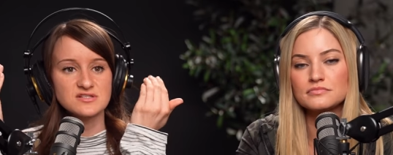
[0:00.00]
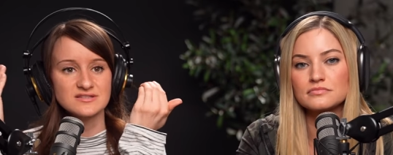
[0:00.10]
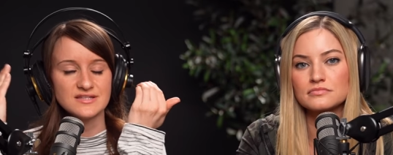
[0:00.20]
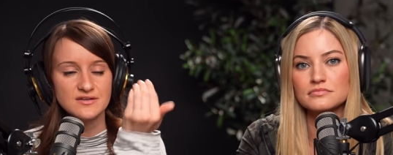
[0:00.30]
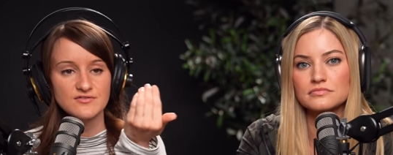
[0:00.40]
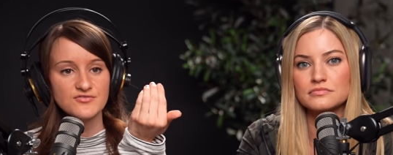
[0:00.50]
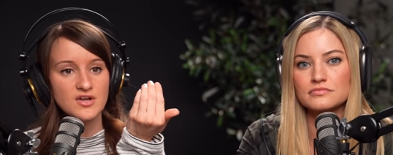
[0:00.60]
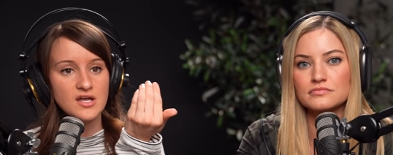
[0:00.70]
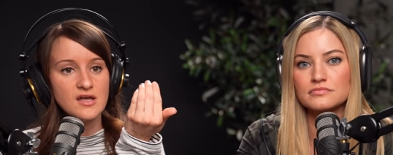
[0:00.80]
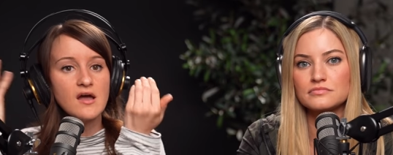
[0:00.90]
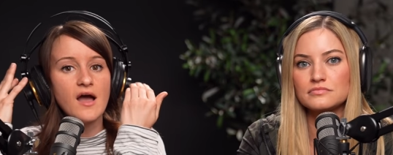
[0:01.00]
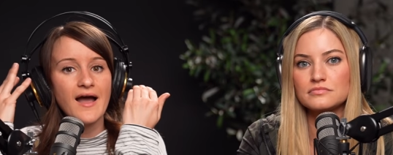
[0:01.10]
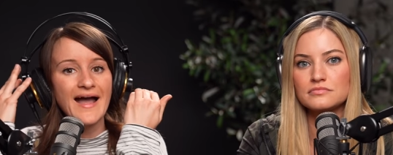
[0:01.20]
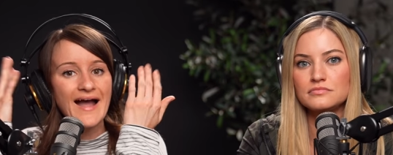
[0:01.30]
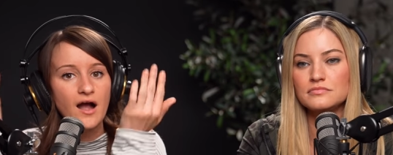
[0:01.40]
Speaker 1: to live.
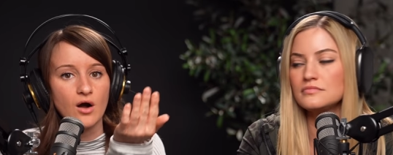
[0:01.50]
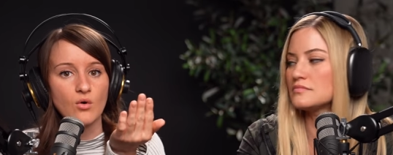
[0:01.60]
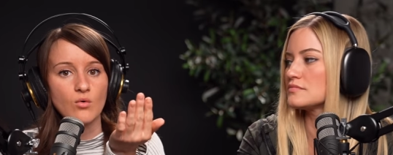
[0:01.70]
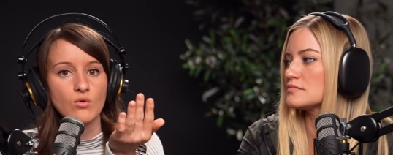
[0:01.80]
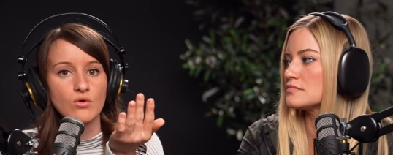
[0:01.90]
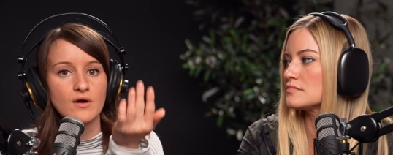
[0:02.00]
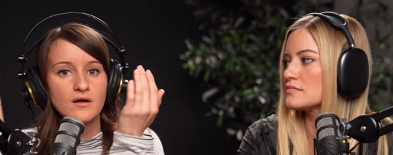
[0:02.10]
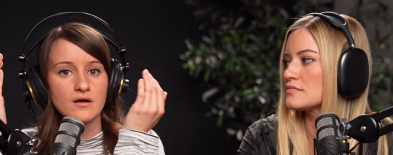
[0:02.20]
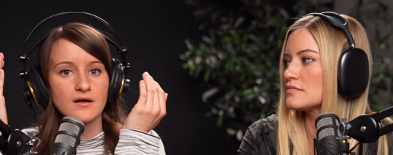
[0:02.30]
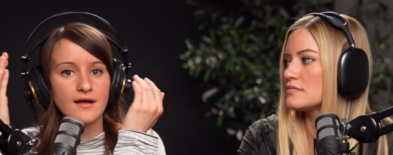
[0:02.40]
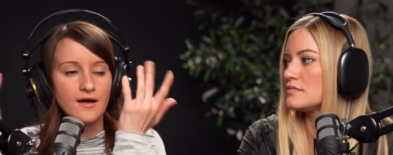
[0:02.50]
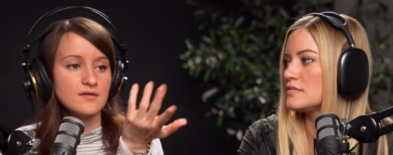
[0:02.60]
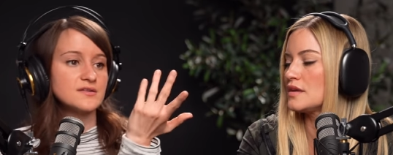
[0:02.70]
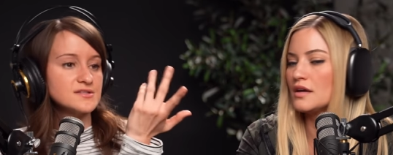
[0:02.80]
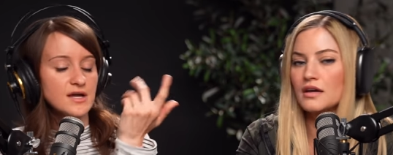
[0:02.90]
How?
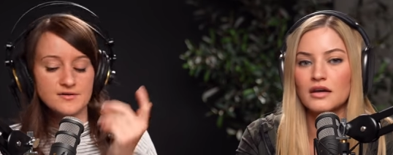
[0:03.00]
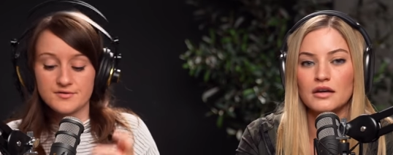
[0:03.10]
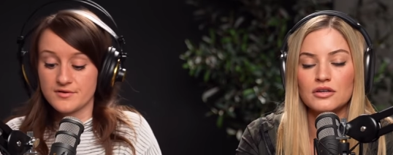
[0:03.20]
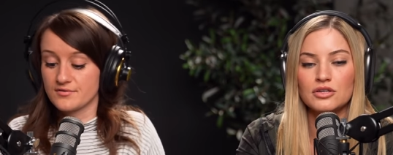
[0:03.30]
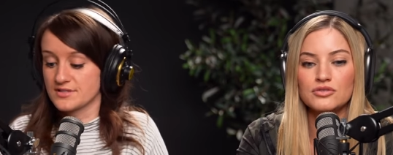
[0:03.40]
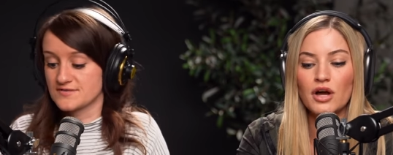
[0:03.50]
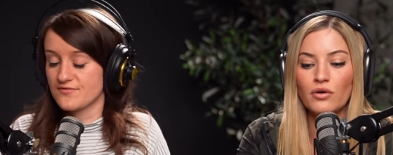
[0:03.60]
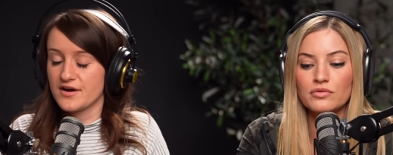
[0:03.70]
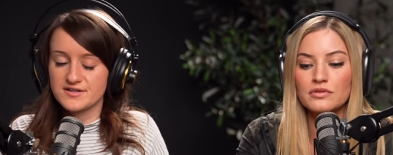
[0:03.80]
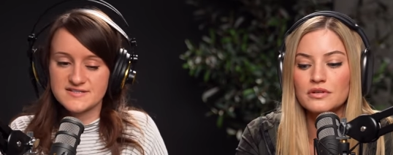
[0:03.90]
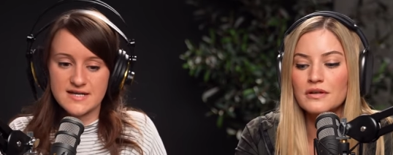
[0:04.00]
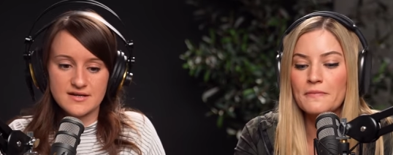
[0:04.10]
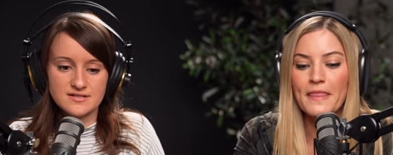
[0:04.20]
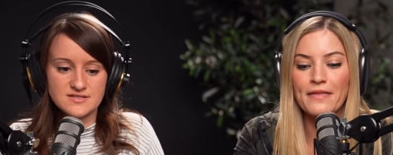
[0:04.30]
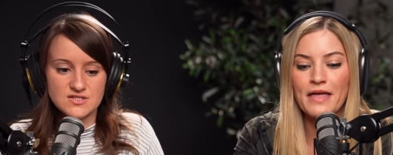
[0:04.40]
How they? I don't know? it's don't. very
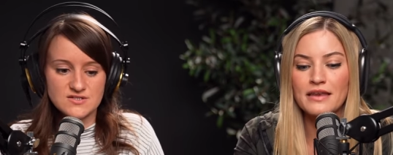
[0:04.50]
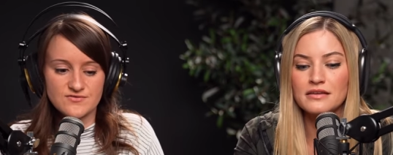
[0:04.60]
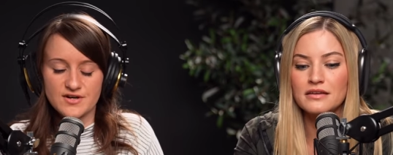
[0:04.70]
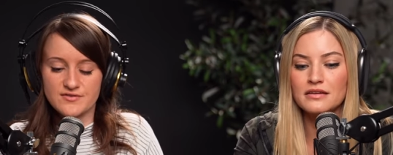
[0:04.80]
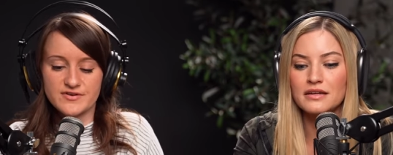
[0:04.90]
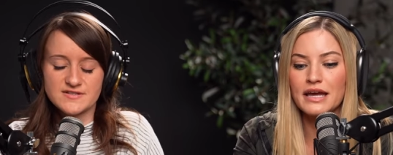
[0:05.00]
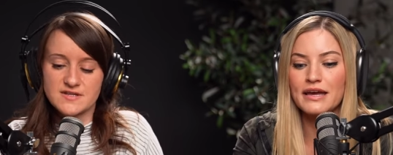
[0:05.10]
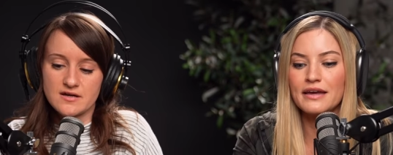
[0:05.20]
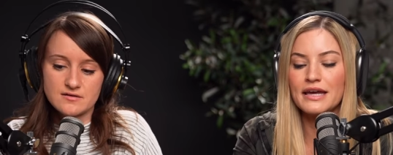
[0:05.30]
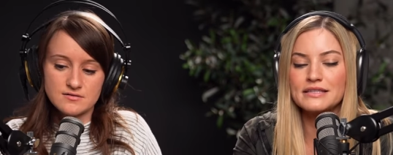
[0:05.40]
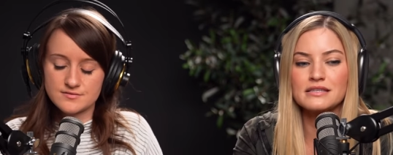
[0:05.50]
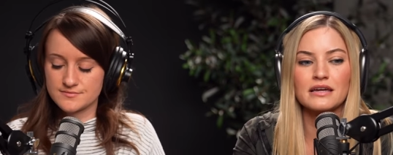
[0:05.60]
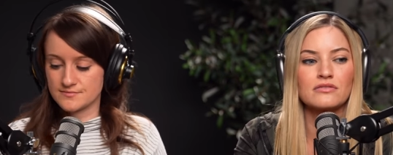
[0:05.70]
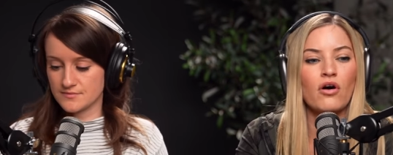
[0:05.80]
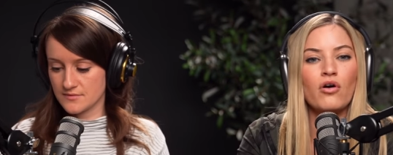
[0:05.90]
sad. It's and just very
Speaker 2: very sad. It's
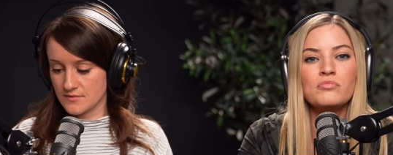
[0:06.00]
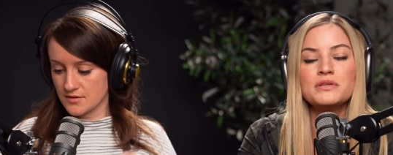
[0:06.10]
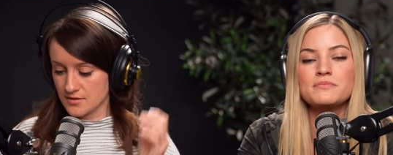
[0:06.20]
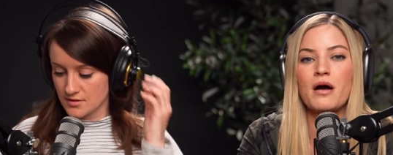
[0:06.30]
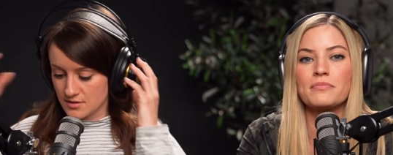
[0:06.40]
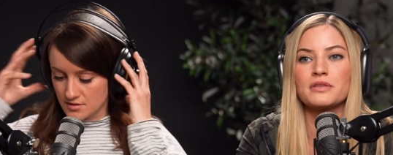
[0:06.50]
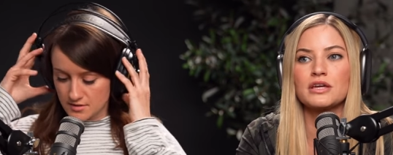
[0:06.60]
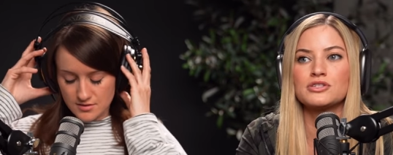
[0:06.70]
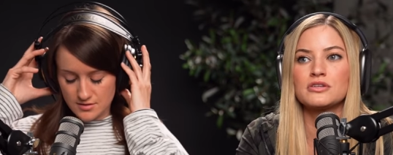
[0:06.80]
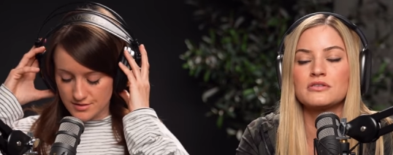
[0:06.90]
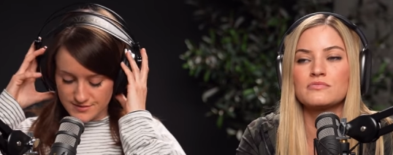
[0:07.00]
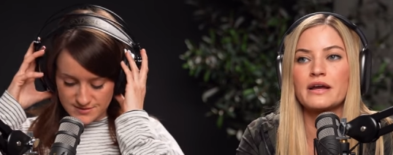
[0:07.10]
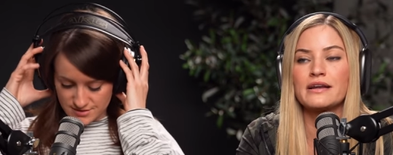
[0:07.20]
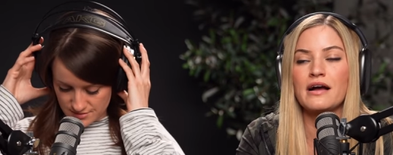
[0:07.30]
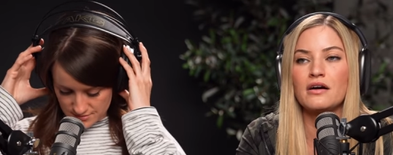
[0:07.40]
like the homeless population
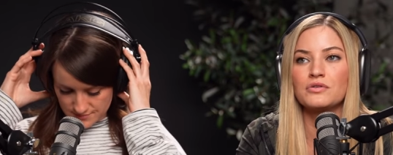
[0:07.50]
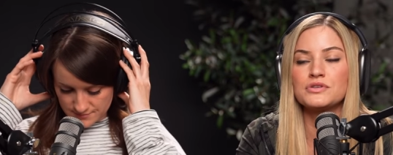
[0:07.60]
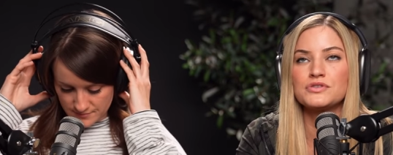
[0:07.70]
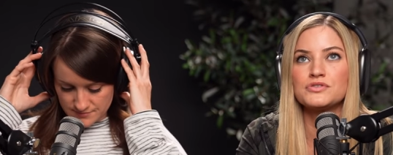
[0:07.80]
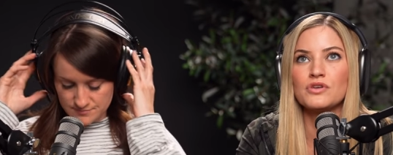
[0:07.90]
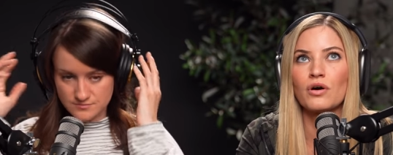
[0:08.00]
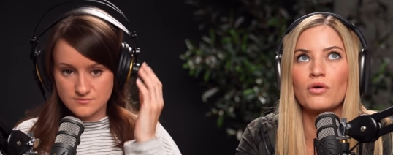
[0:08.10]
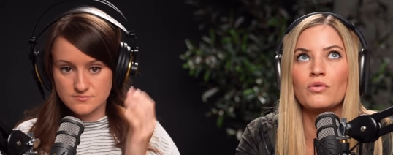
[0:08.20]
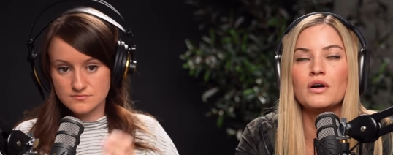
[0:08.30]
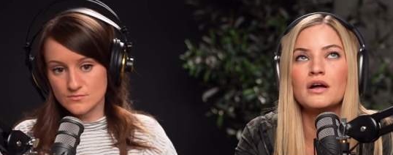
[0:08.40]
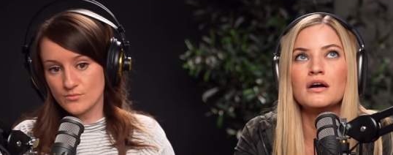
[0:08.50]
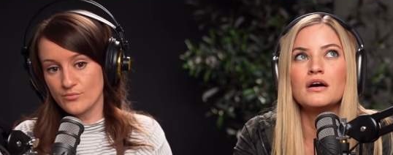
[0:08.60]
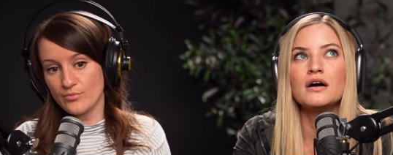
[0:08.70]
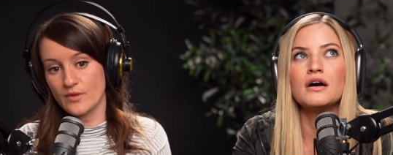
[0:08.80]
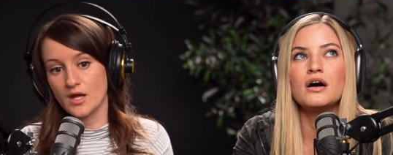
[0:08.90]
right now is so
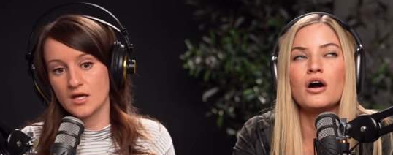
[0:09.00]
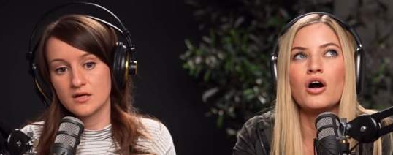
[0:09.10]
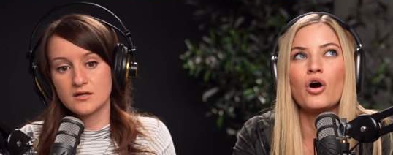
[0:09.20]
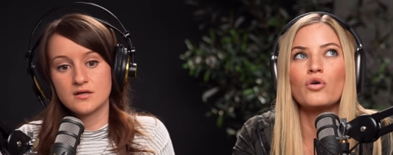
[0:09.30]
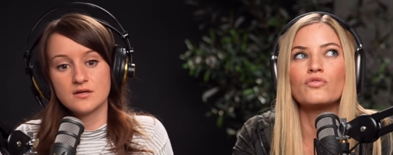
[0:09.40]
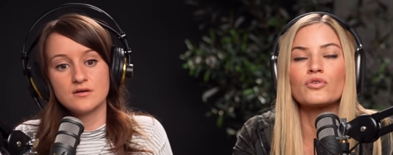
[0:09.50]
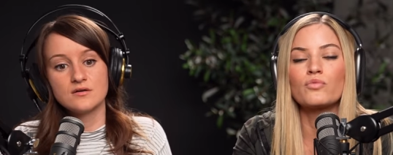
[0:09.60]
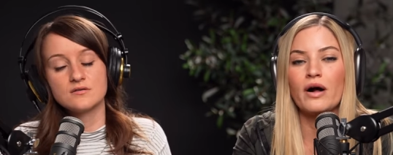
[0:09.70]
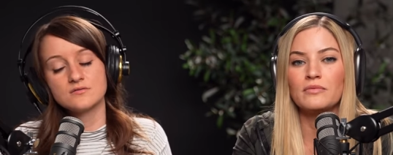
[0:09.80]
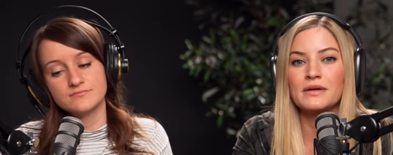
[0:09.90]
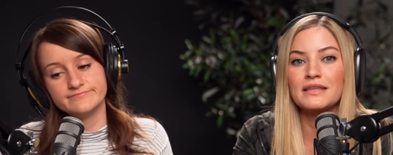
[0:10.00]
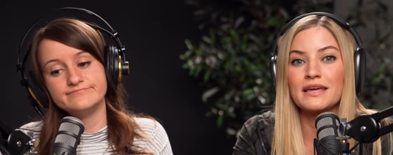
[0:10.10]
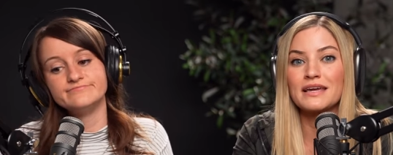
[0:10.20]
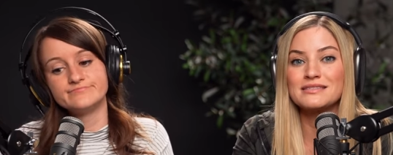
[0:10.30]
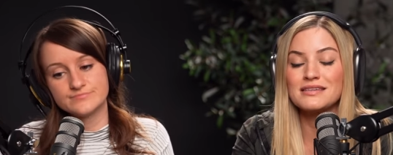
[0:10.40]
overwhelming.
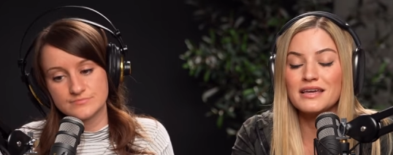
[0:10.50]
Like it's